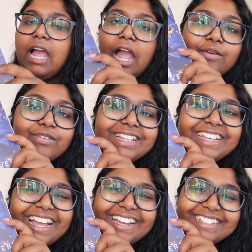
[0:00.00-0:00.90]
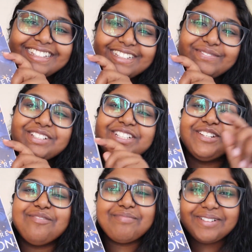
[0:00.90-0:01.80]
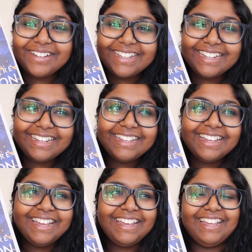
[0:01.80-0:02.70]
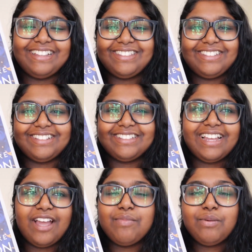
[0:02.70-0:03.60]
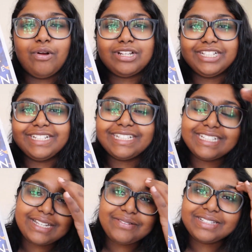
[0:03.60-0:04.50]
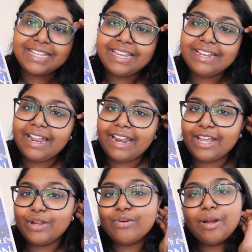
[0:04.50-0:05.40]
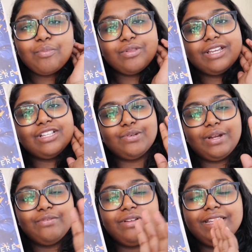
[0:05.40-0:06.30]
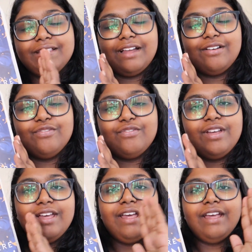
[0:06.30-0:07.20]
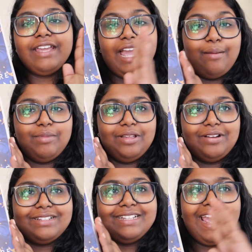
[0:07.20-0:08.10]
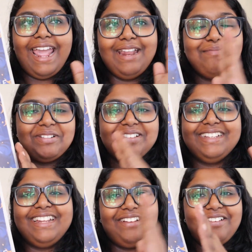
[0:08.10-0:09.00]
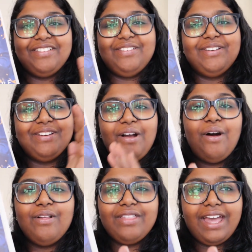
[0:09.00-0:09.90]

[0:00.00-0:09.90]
I really like the TV show Merlin. It's just, I've been watching it since I was a kid and I grew up with it, so I really love Camelot and Merlin and Arthur and all